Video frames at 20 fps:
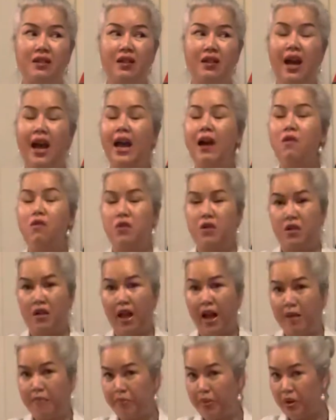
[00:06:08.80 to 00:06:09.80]
hours.
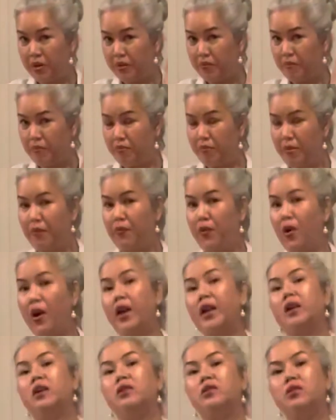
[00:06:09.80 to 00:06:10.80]
I put before I
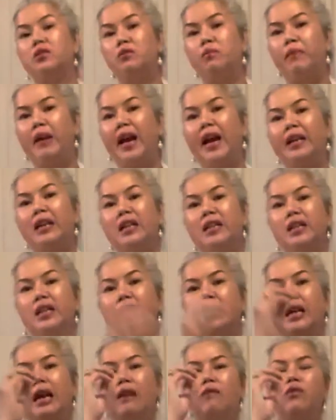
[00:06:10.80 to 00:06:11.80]
go to bed
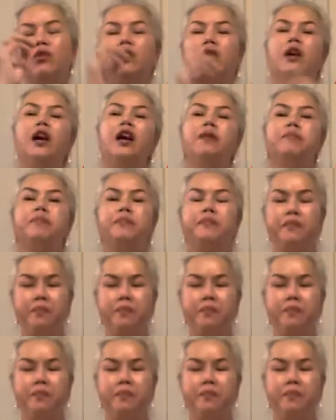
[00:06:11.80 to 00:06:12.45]
until I woke up.